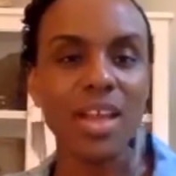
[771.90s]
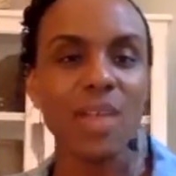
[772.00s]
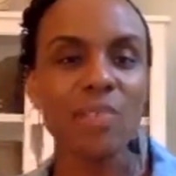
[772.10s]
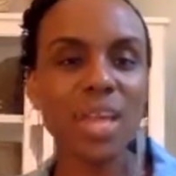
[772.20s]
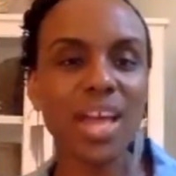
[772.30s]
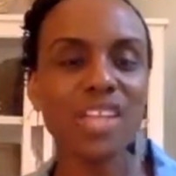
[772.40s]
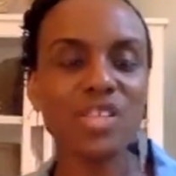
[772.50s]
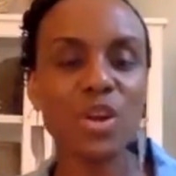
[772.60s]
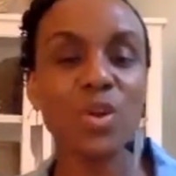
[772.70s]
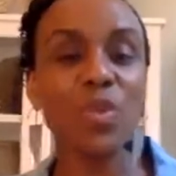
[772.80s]
Because,
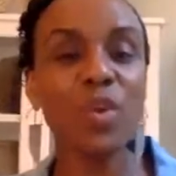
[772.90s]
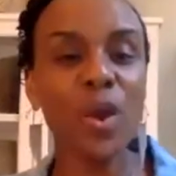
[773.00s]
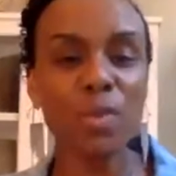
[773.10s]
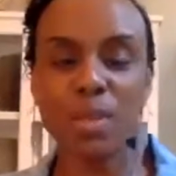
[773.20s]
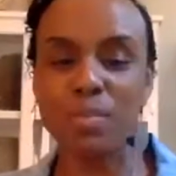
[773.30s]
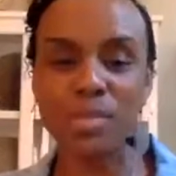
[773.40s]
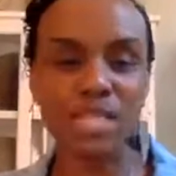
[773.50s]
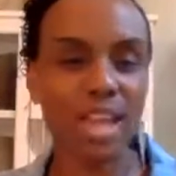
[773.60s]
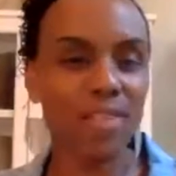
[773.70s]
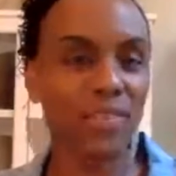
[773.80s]
you've heard people
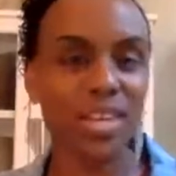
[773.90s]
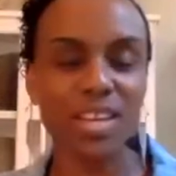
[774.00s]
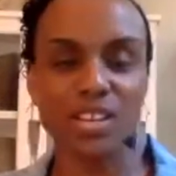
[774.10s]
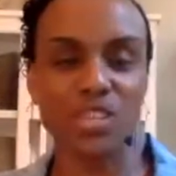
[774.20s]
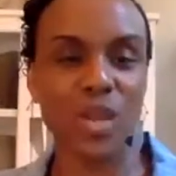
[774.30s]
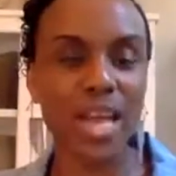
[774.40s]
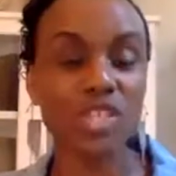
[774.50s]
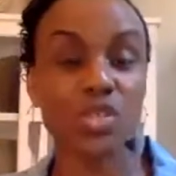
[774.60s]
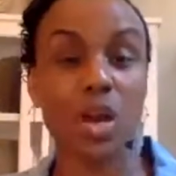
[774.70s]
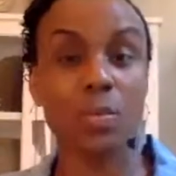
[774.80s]
say for years, you got to
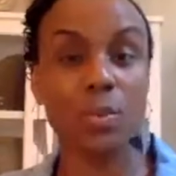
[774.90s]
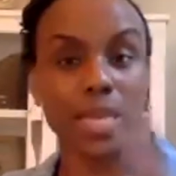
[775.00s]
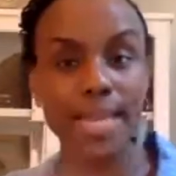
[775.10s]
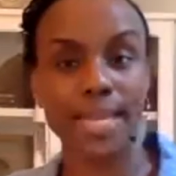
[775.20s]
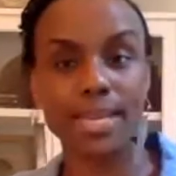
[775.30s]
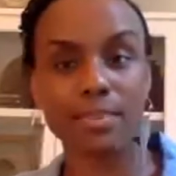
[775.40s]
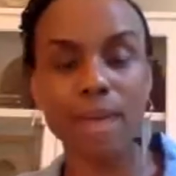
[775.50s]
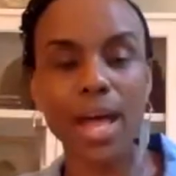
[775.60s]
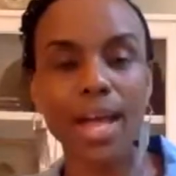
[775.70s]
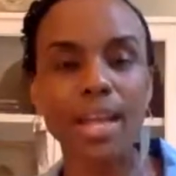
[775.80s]
start with the end in
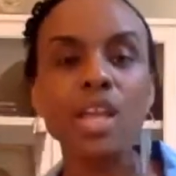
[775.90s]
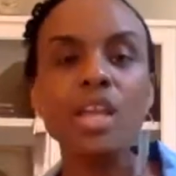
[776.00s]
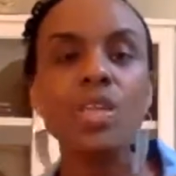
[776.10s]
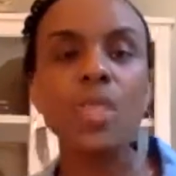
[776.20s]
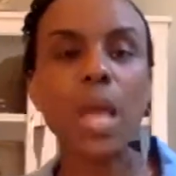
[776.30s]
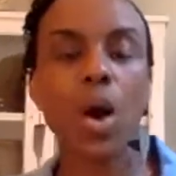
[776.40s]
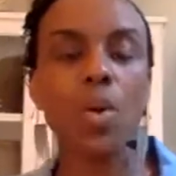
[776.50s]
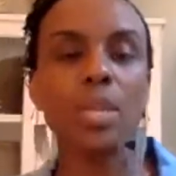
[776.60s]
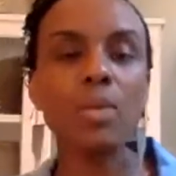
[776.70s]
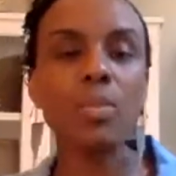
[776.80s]
mind. The
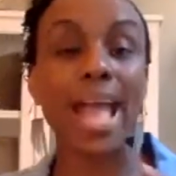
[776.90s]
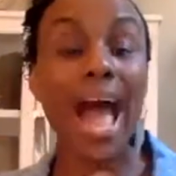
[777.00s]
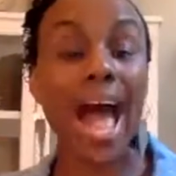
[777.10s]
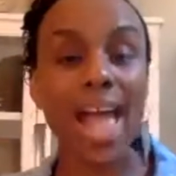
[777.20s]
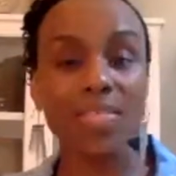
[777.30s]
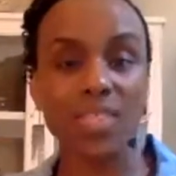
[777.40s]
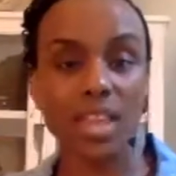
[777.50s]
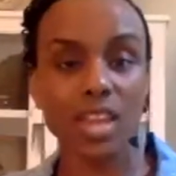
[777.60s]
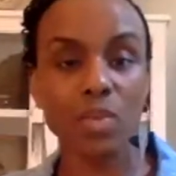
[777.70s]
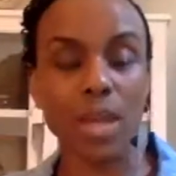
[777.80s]
only way I think
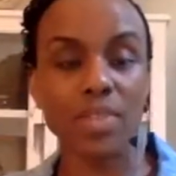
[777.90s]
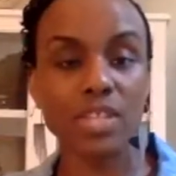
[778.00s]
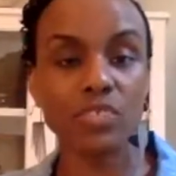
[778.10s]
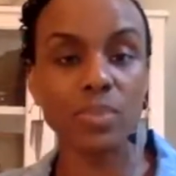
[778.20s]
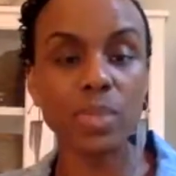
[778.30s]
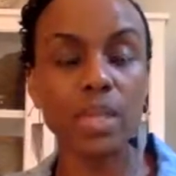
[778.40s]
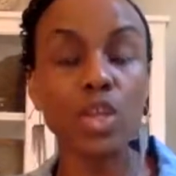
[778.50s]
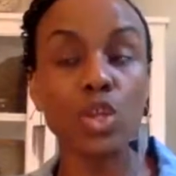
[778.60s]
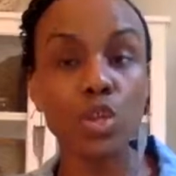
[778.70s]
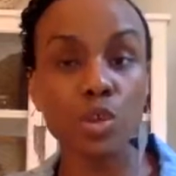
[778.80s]
anyway, that's
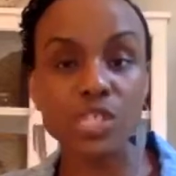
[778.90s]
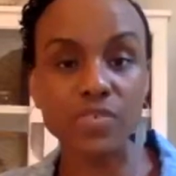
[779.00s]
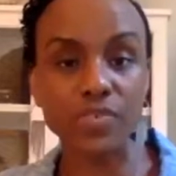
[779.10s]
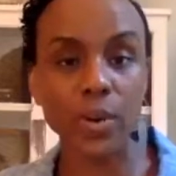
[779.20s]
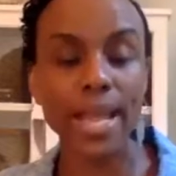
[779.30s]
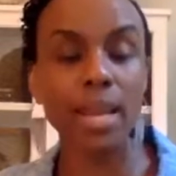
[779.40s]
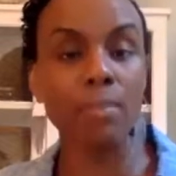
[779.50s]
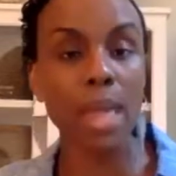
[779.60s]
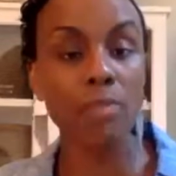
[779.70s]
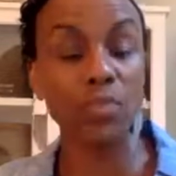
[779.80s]
really useful
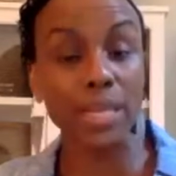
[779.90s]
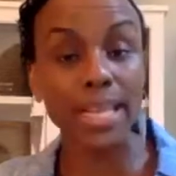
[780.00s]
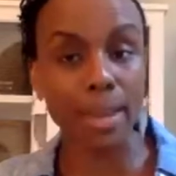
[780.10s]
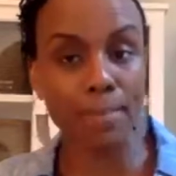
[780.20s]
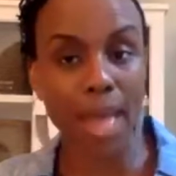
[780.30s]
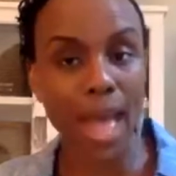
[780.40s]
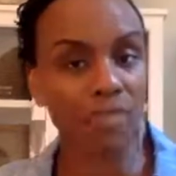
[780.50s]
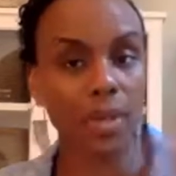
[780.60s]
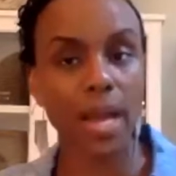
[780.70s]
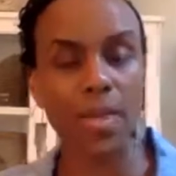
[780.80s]
and really
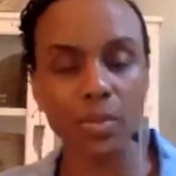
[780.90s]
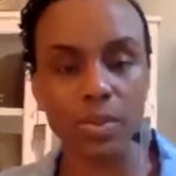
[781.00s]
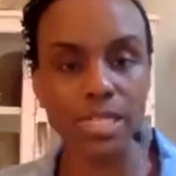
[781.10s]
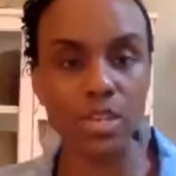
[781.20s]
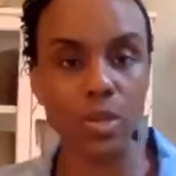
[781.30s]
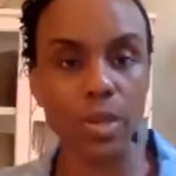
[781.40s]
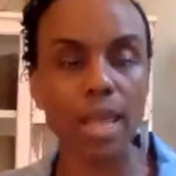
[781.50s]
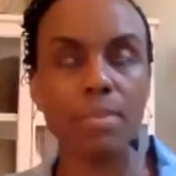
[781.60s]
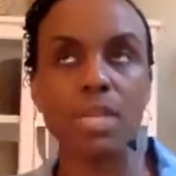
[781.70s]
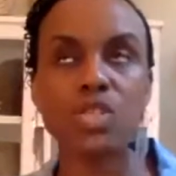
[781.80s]
impactful, there are other ways that you
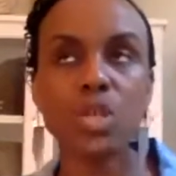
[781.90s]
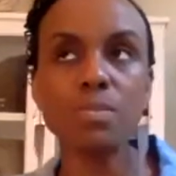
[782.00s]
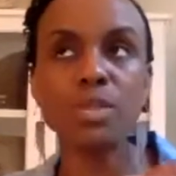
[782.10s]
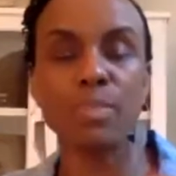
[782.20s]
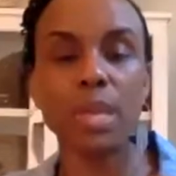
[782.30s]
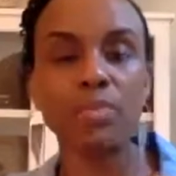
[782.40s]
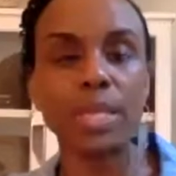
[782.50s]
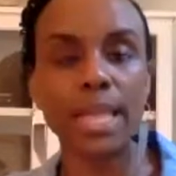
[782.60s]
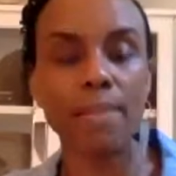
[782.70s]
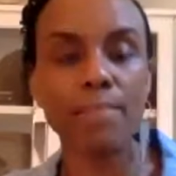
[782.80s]
can, but in terms of being
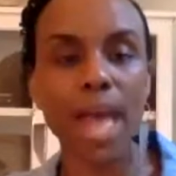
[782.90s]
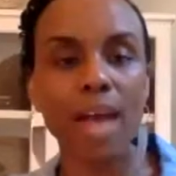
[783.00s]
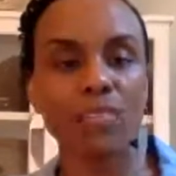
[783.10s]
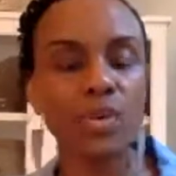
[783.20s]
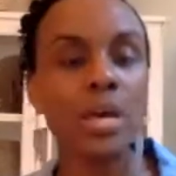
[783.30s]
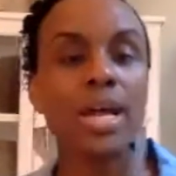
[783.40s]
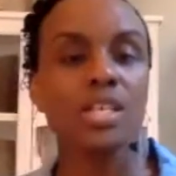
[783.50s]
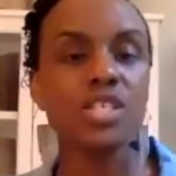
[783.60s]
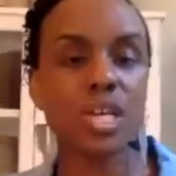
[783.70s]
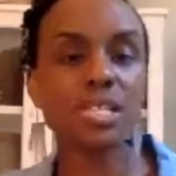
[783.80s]
really impactful,
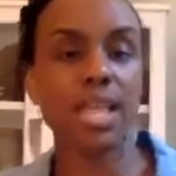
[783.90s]
just